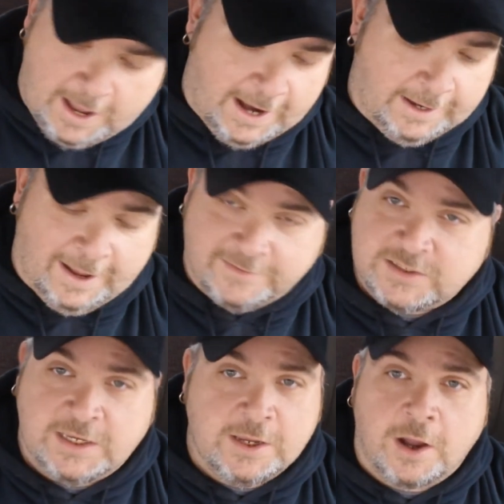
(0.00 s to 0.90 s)
I
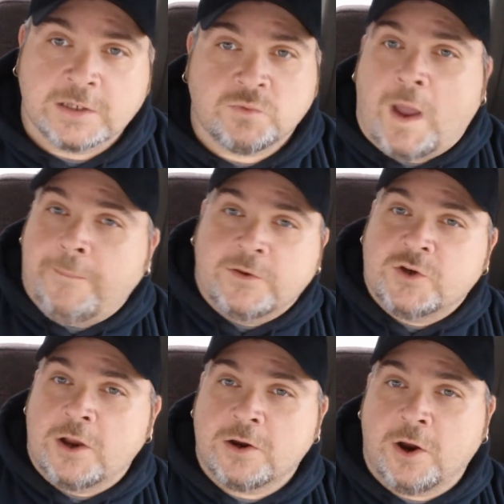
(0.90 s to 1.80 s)
see y'all swipe your
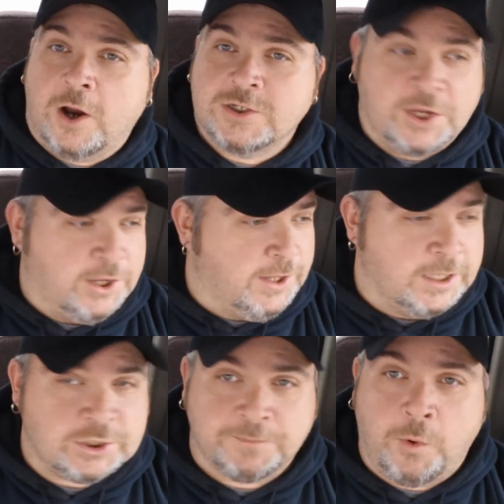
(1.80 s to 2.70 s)
trucker card so you can
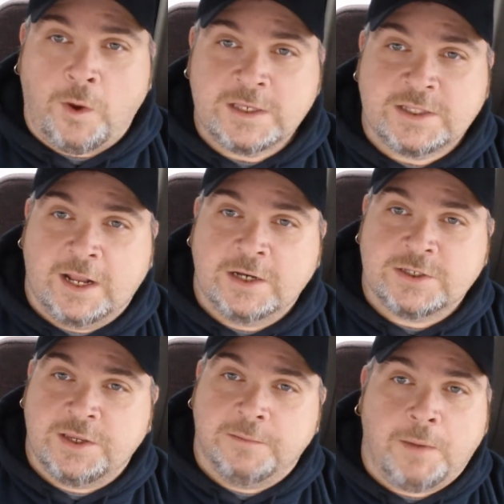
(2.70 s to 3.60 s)
get your points in there
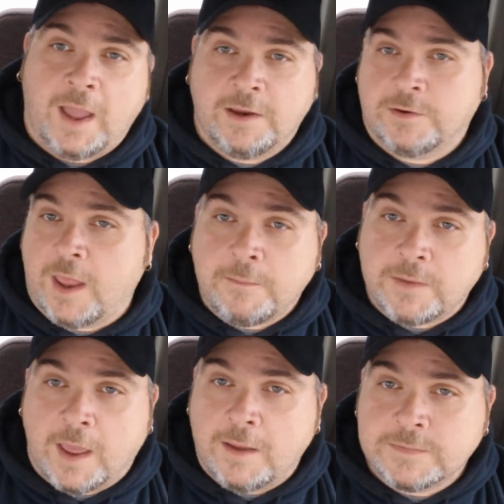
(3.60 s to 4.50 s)
so you can buy your
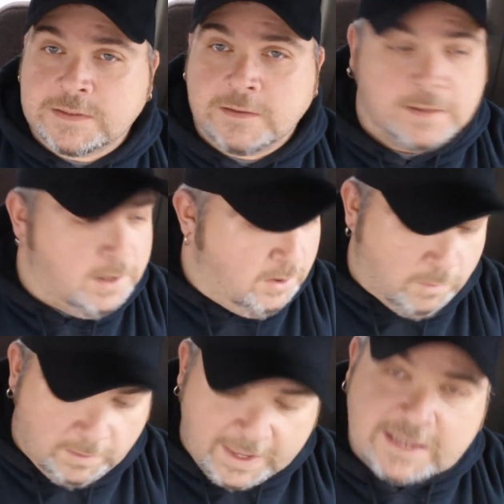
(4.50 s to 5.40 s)
num-nums.
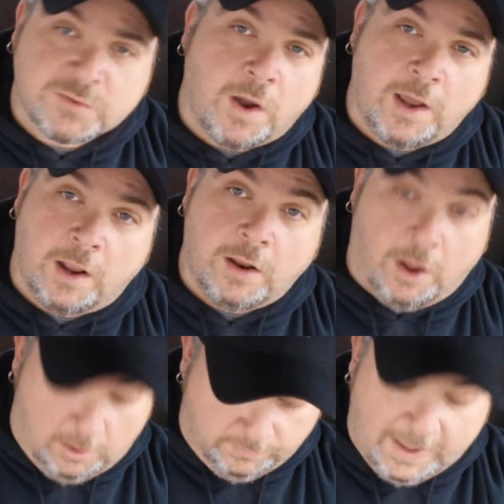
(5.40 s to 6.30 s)
Well, guess what?
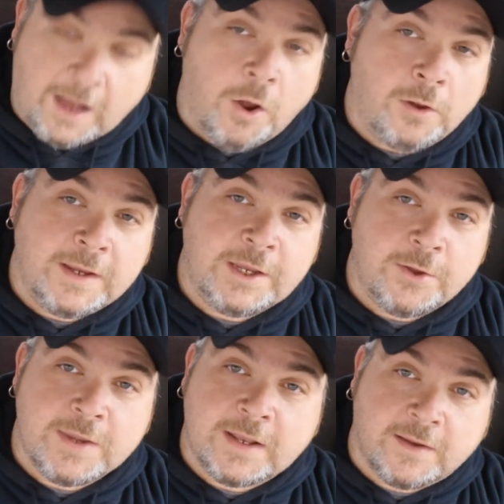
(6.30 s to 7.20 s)
Not only do
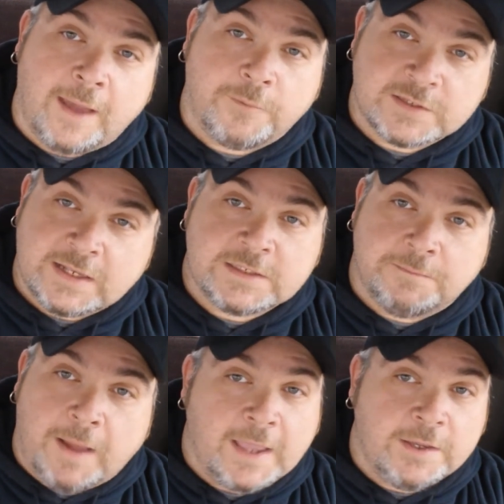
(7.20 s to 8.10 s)
you get a couple cents
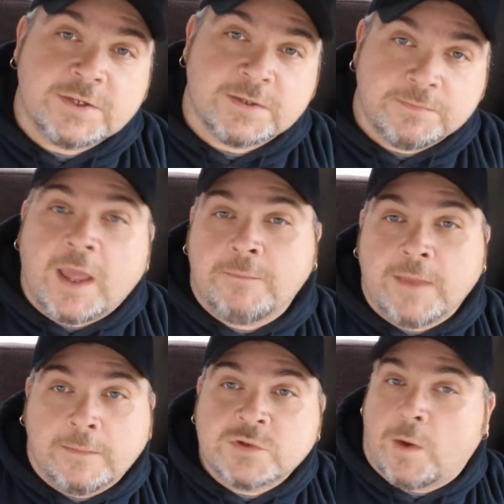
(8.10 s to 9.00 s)
to buy you some
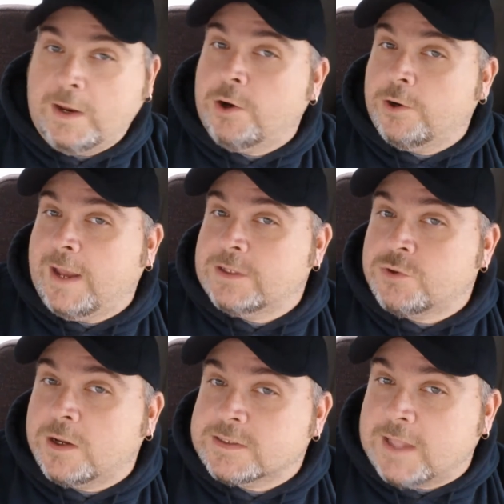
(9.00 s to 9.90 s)
num-nums while you're in that
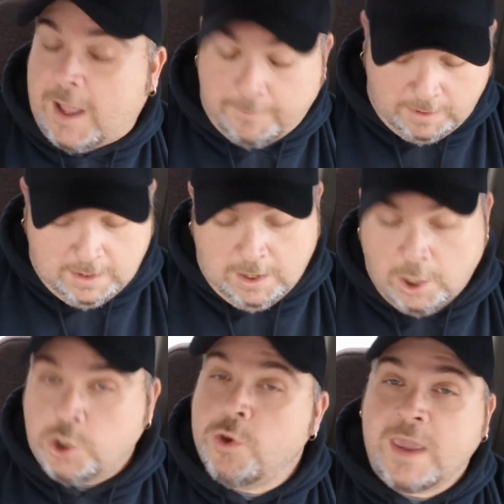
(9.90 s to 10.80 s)
truck stop,
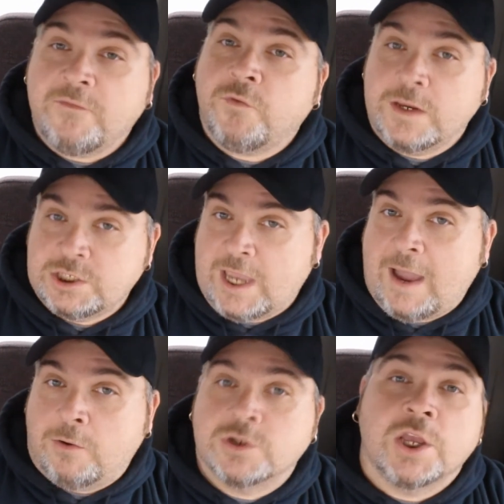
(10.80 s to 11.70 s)
you get free
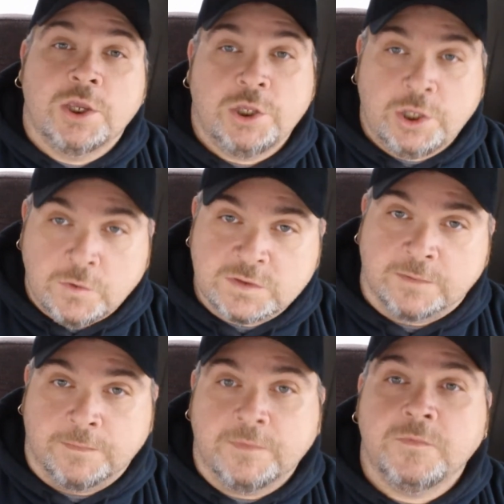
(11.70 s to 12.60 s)
showers. Use
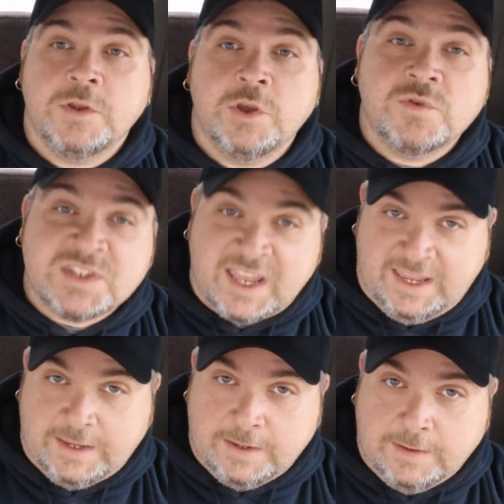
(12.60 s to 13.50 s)
them. You stink.